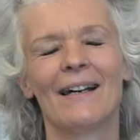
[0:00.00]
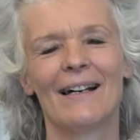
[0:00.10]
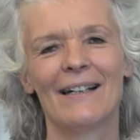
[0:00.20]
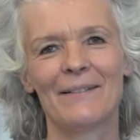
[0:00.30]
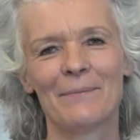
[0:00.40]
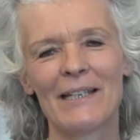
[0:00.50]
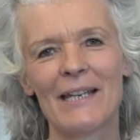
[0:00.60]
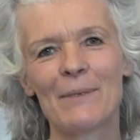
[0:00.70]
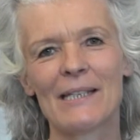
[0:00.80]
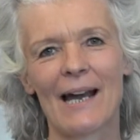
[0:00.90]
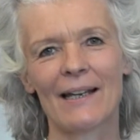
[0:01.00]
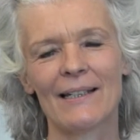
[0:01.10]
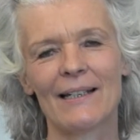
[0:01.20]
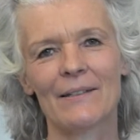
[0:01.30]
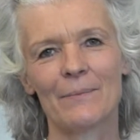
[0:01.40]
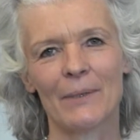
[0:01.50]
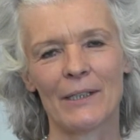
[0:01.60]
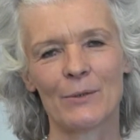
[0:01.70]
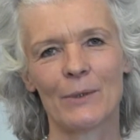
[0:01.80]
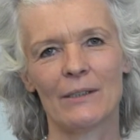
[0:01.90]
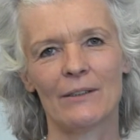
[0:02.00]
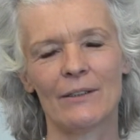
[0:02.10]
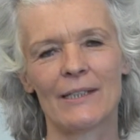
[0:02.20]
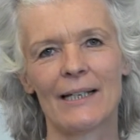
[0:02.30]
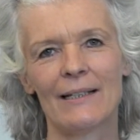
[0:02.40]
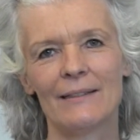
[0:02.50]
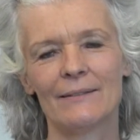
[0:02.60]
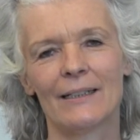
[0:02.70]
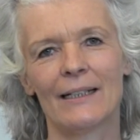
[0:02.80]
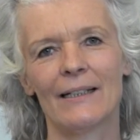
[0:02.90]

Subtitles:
Hi, my name is Ariane Bertoin-Andal.